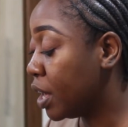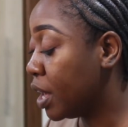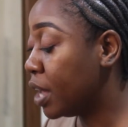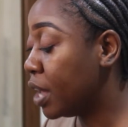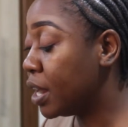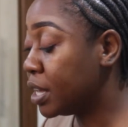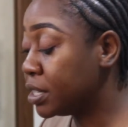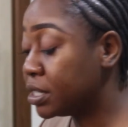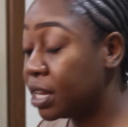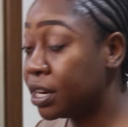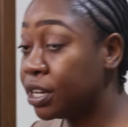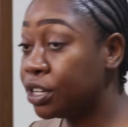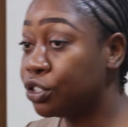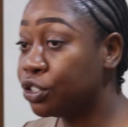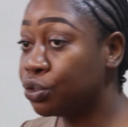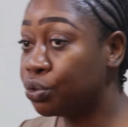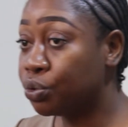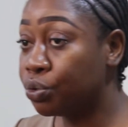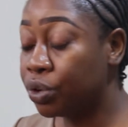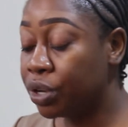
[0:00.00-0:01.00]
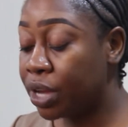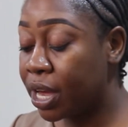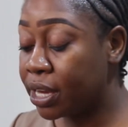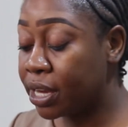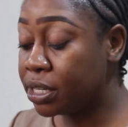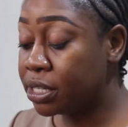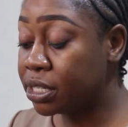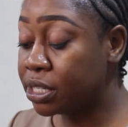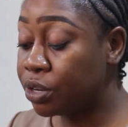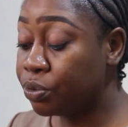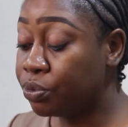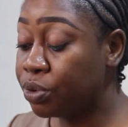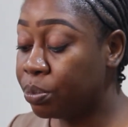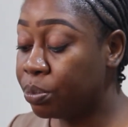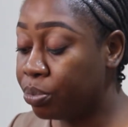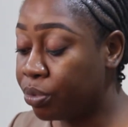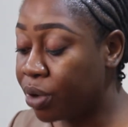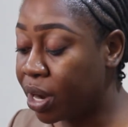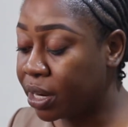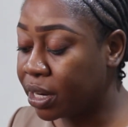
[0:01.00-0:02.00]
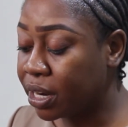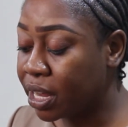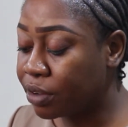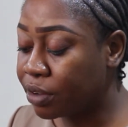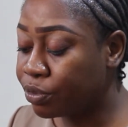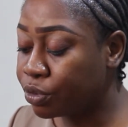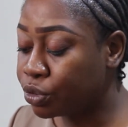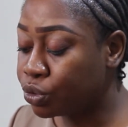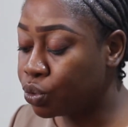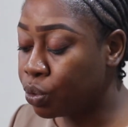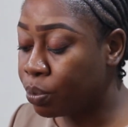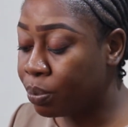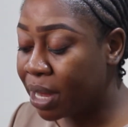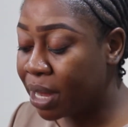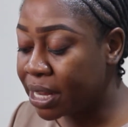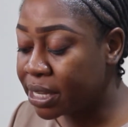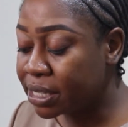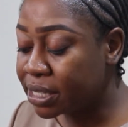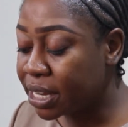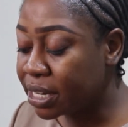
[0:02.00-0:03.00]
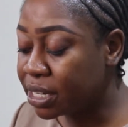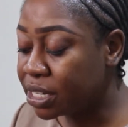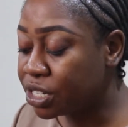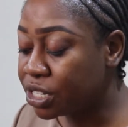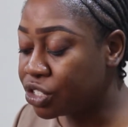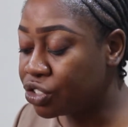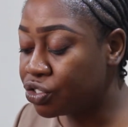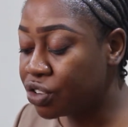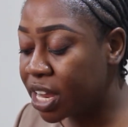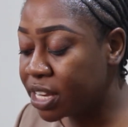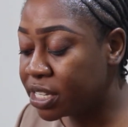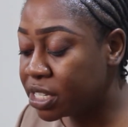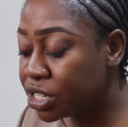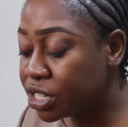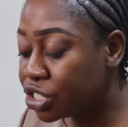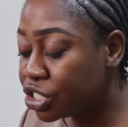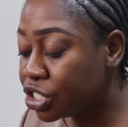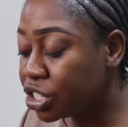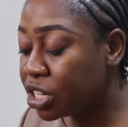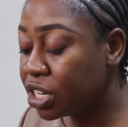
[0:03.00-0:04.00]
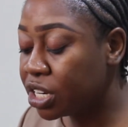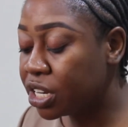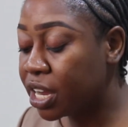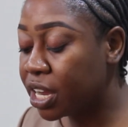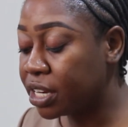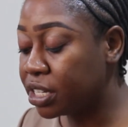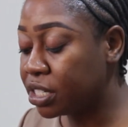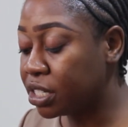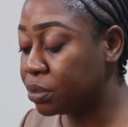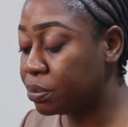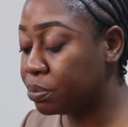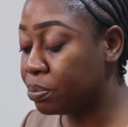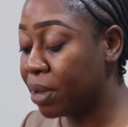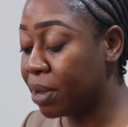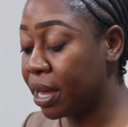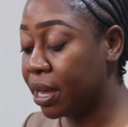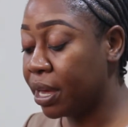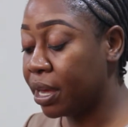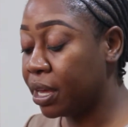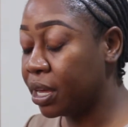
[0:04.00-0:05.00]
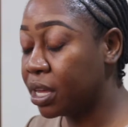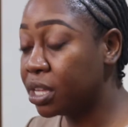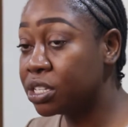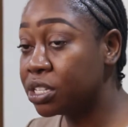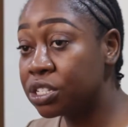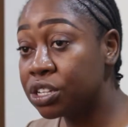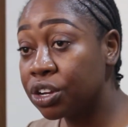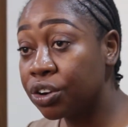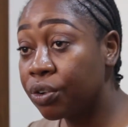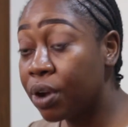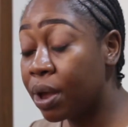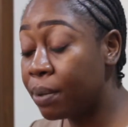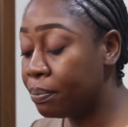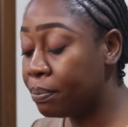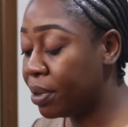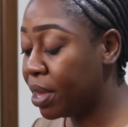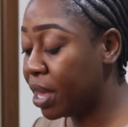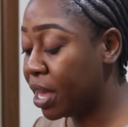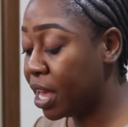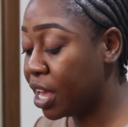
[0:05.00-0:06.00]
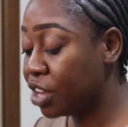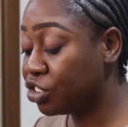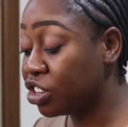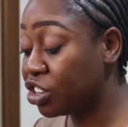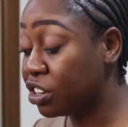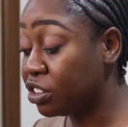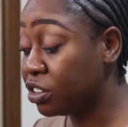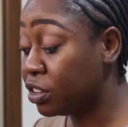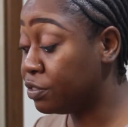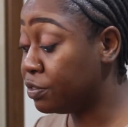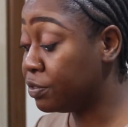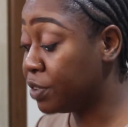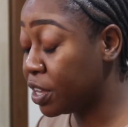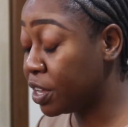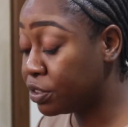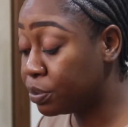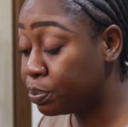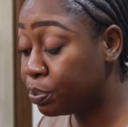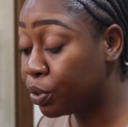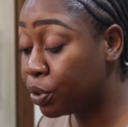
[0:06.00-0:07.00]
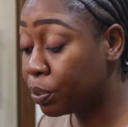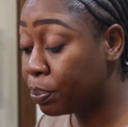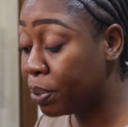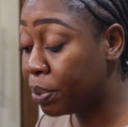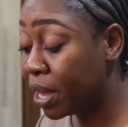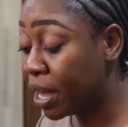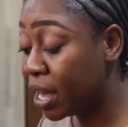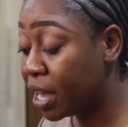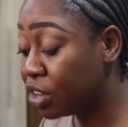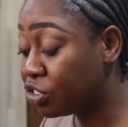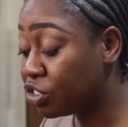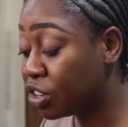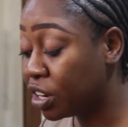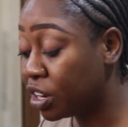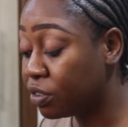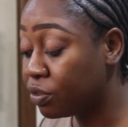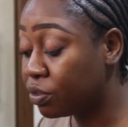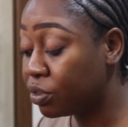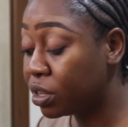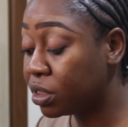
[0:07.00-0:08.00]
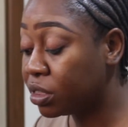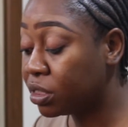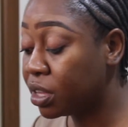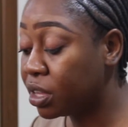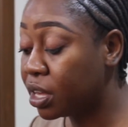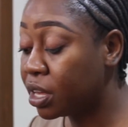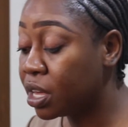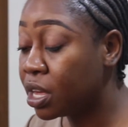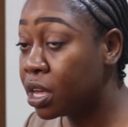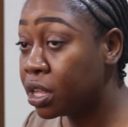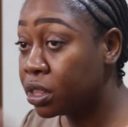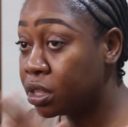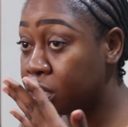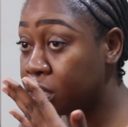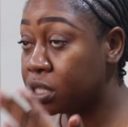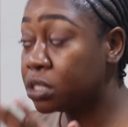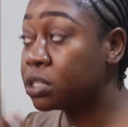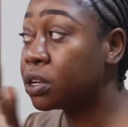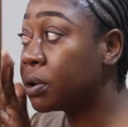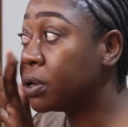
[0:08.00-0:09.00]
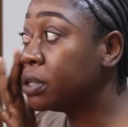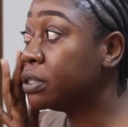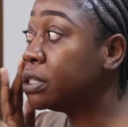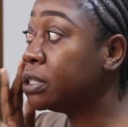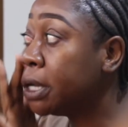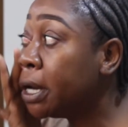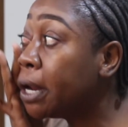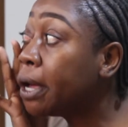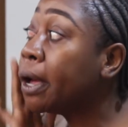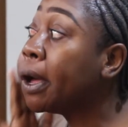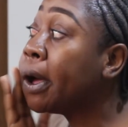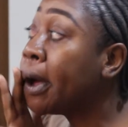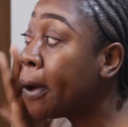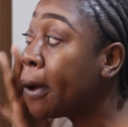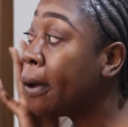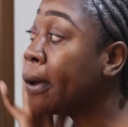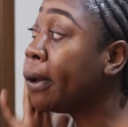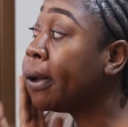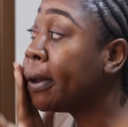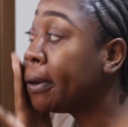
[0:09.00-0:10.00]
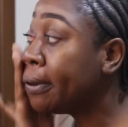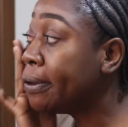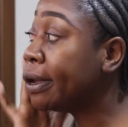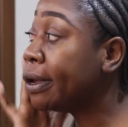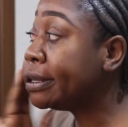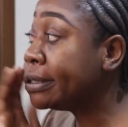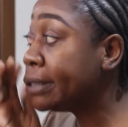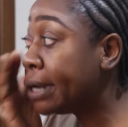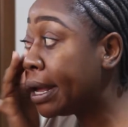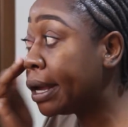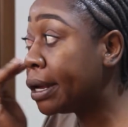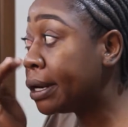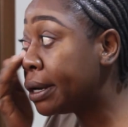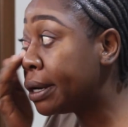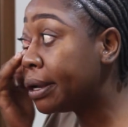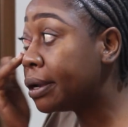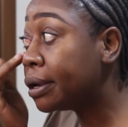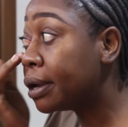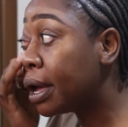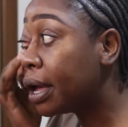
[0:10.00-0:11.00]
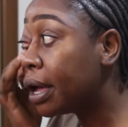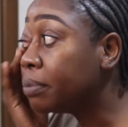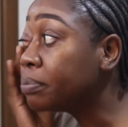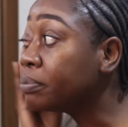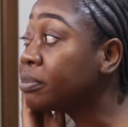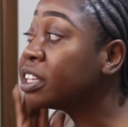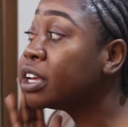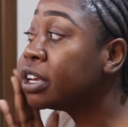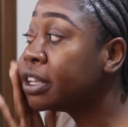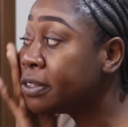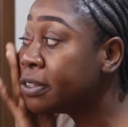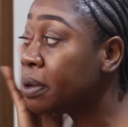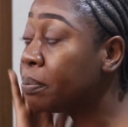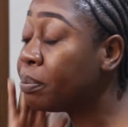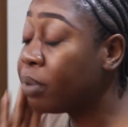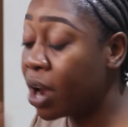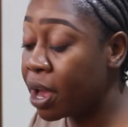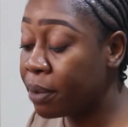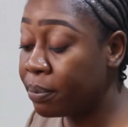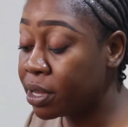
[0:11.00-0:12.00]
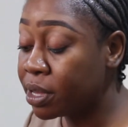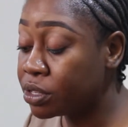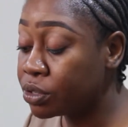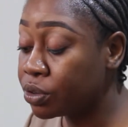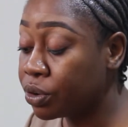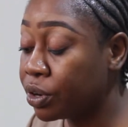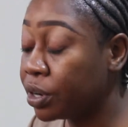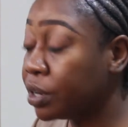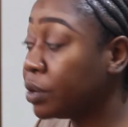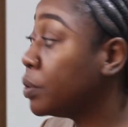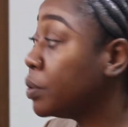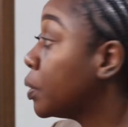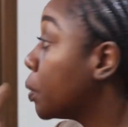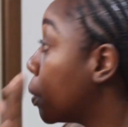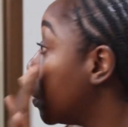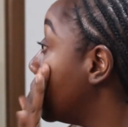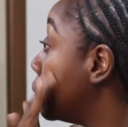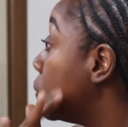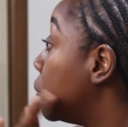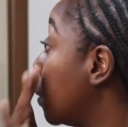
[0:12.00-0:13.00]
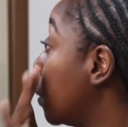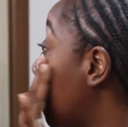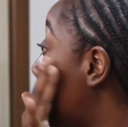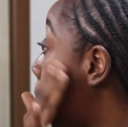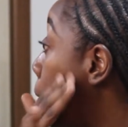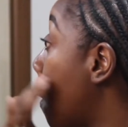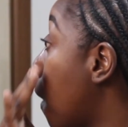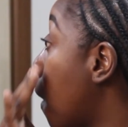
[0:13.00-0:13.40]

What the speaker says: and I started doing, I did a rebrand like for 2 months. I did strategy, I did my Instagram page, I did Facebook page and everything. This is a concealer, dust lining, it's a primer, sorry, not a concealer.